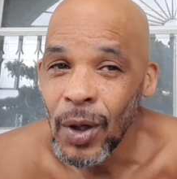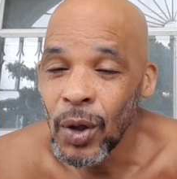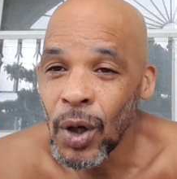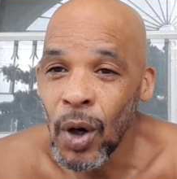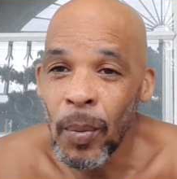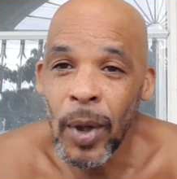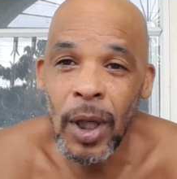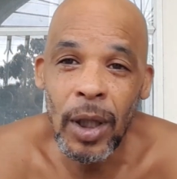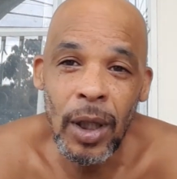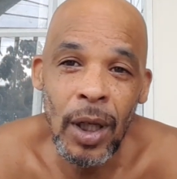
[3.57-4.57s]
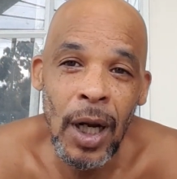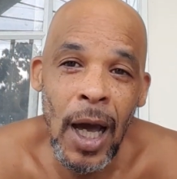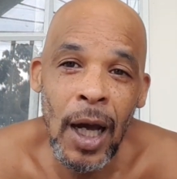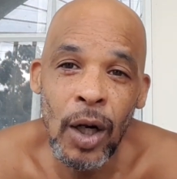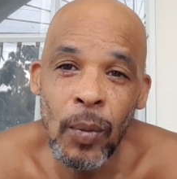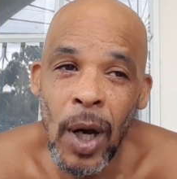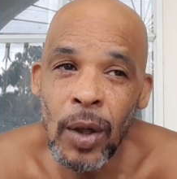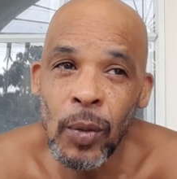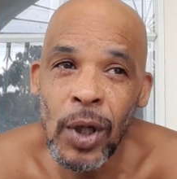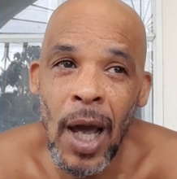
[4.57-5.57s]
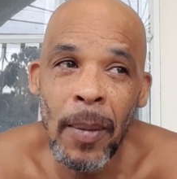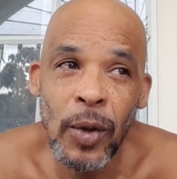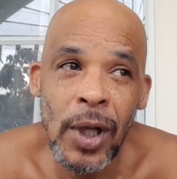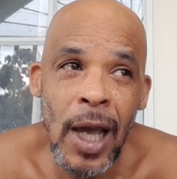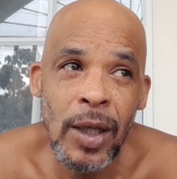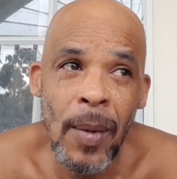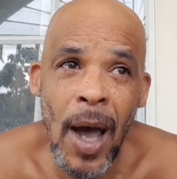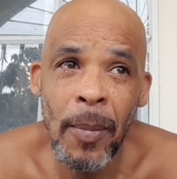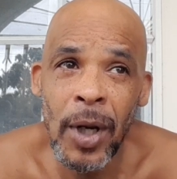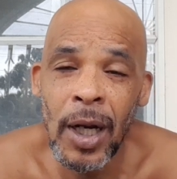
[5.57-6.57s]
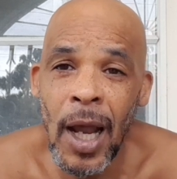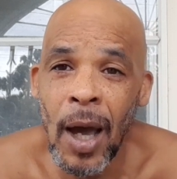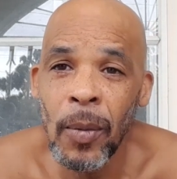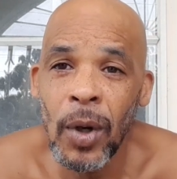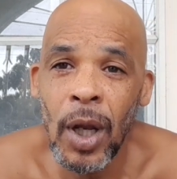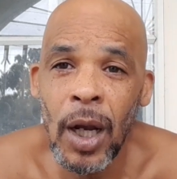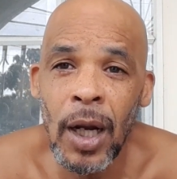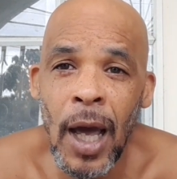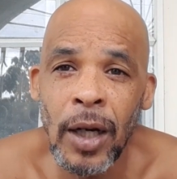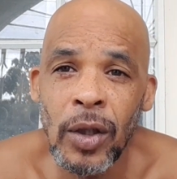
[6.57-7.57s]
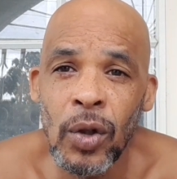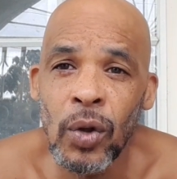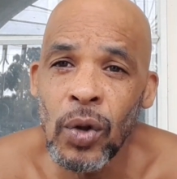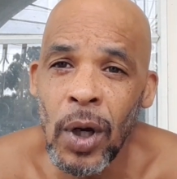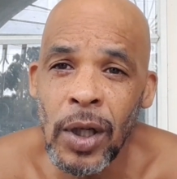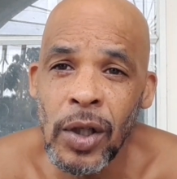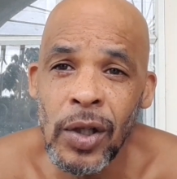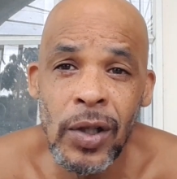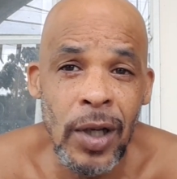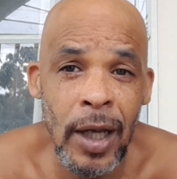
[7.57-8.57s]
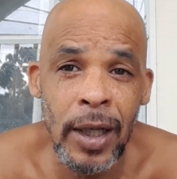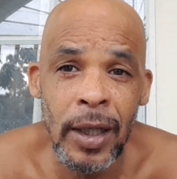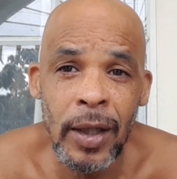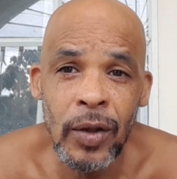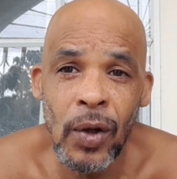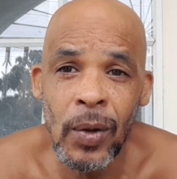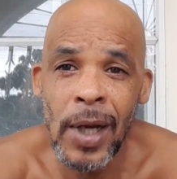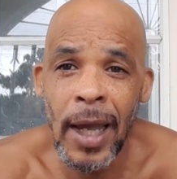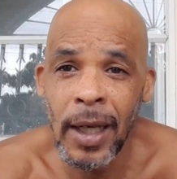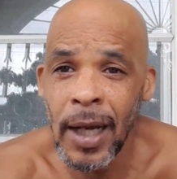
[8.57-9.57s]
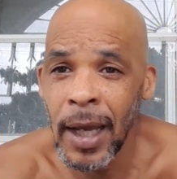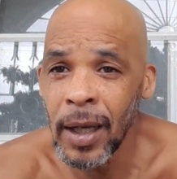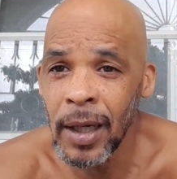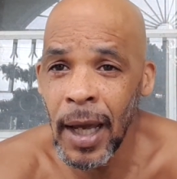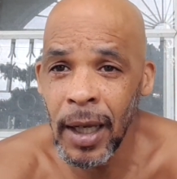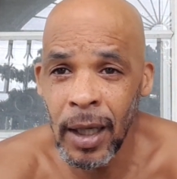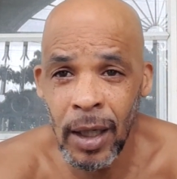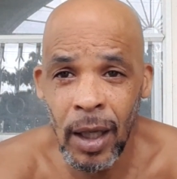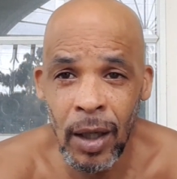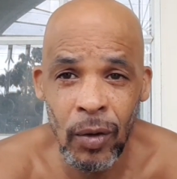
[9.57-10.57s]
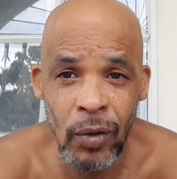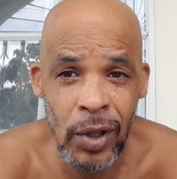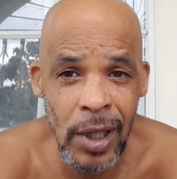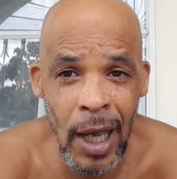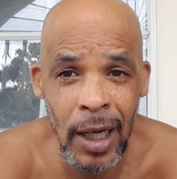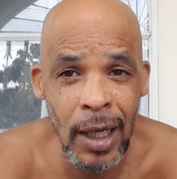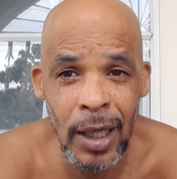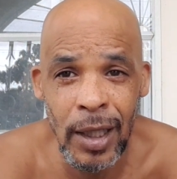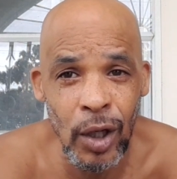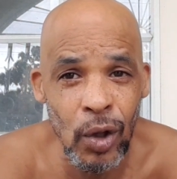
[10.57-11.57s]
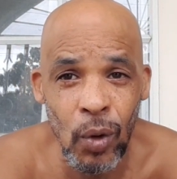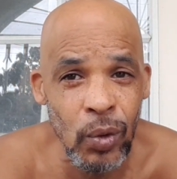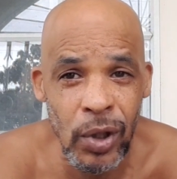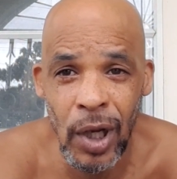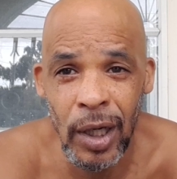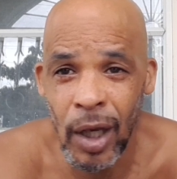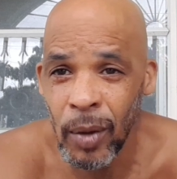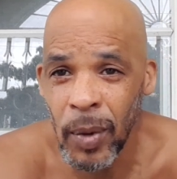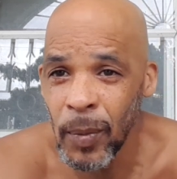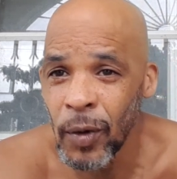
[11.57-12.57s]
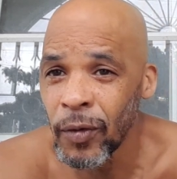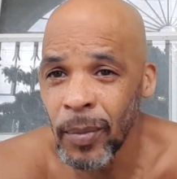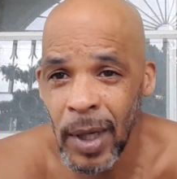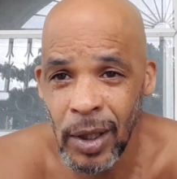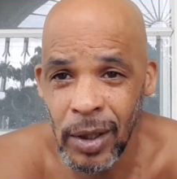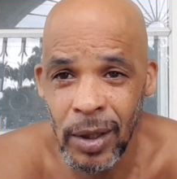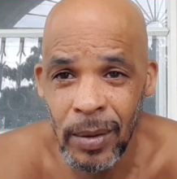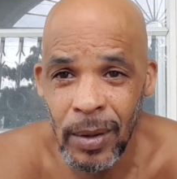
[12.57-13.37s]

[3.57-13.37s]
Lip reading: But Honorable Elijah Muhammad allowed, taught us to study. So like in Christianity, they tell you don't study other people's information.